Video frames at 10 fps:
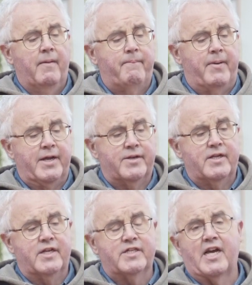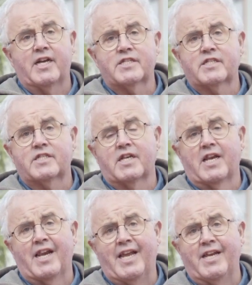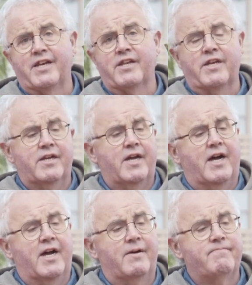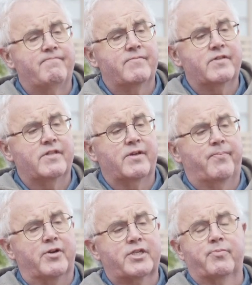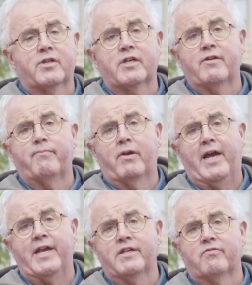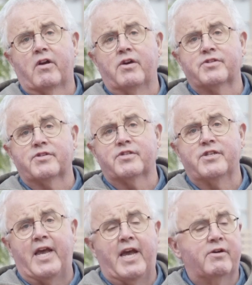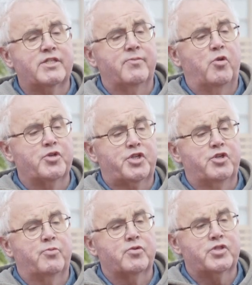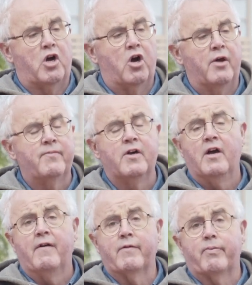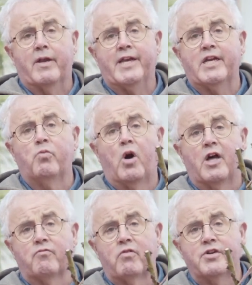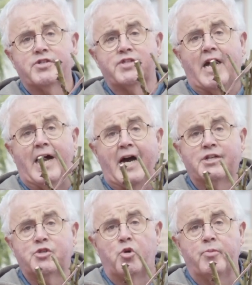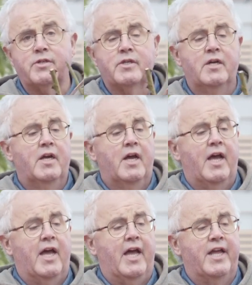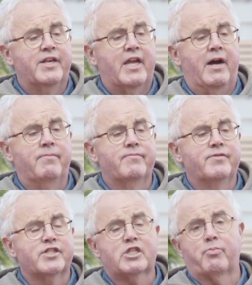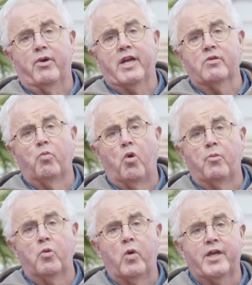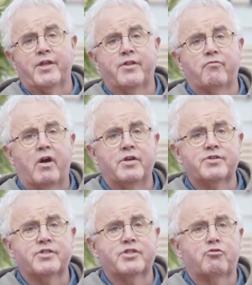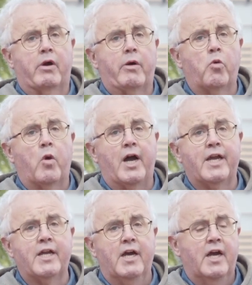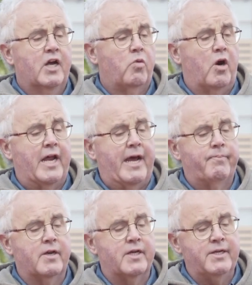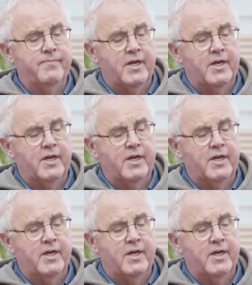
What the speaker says: But it does lend the possibility of planting the roses now. It's a more suitable time for planting while the roses are dormant. And come the spring and warmer weather, the roses grow away quite happily.